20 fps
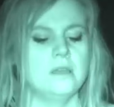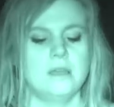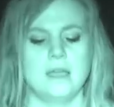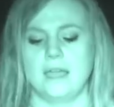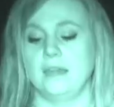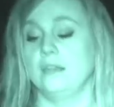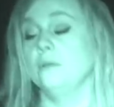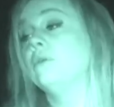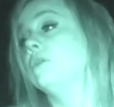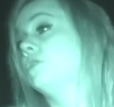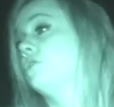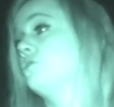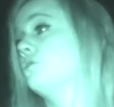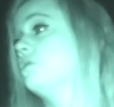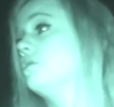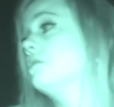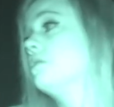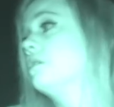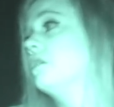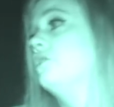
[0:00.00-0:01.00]
And you want to
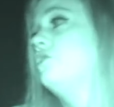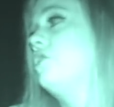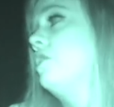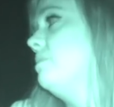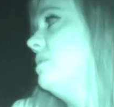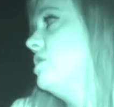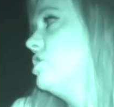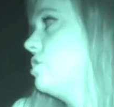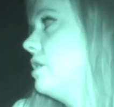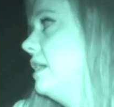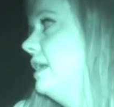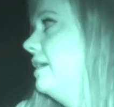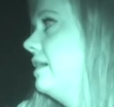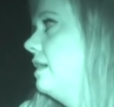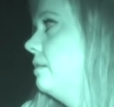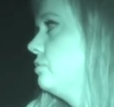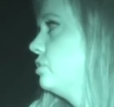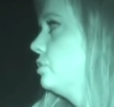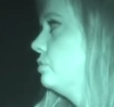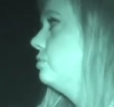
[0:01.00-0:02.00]
talk, don't be shy to
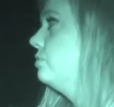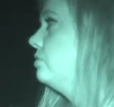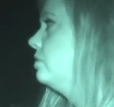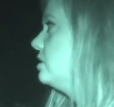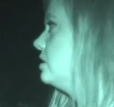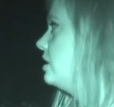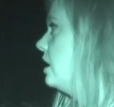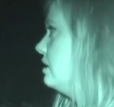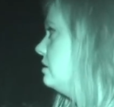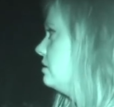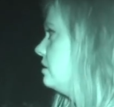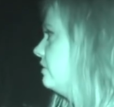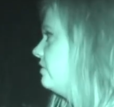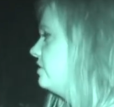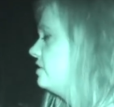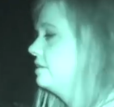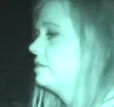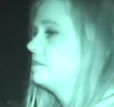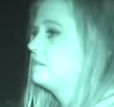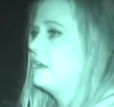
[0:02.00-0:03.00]
come towards us, give
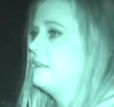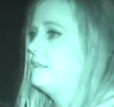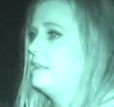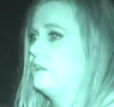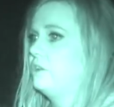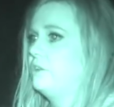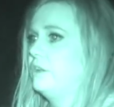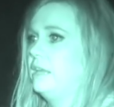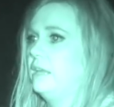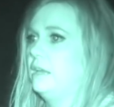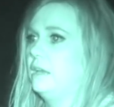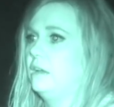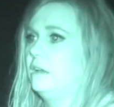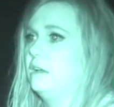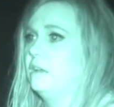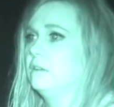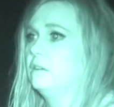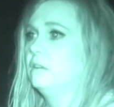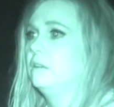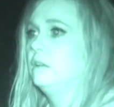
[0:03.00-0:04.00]
us a sign that you're
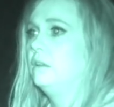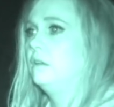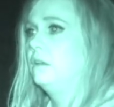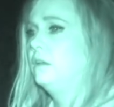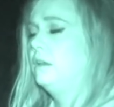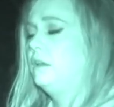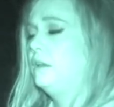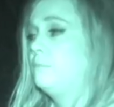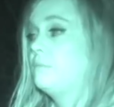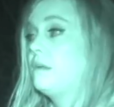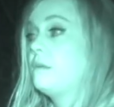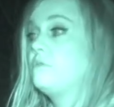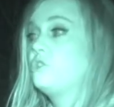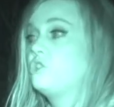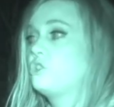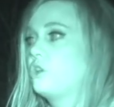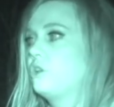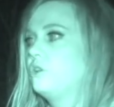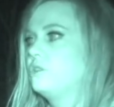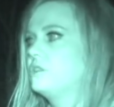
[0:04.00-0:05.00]
here, maybe
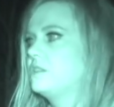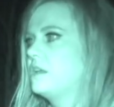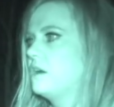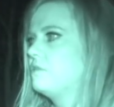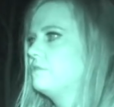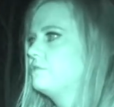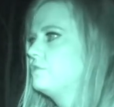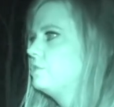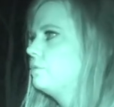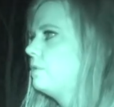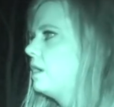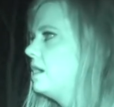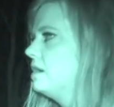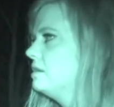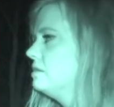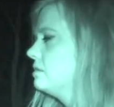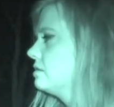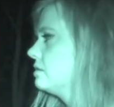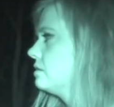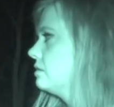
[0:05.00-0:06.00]
show yourself to
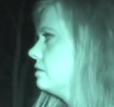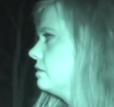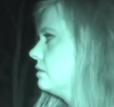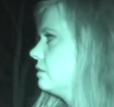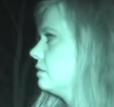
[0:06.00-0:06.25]
us.